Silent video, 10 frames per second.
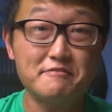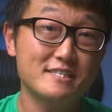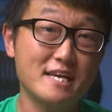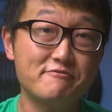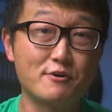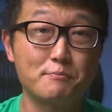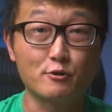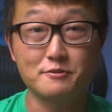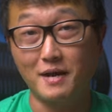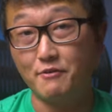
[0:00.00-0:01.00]
every day for
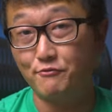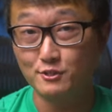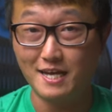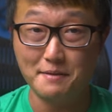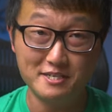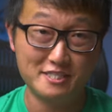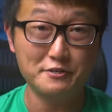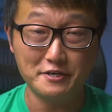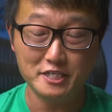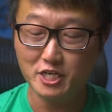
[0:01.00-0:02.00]
both my full-time
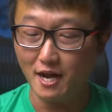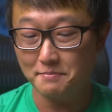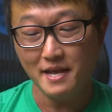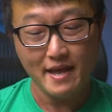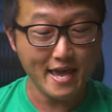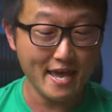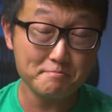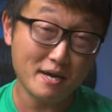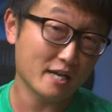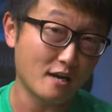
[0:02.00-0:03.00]
engineering job
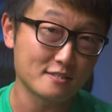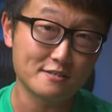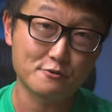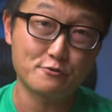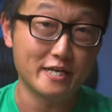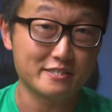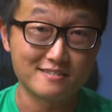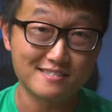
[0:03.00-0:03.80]
and my content creation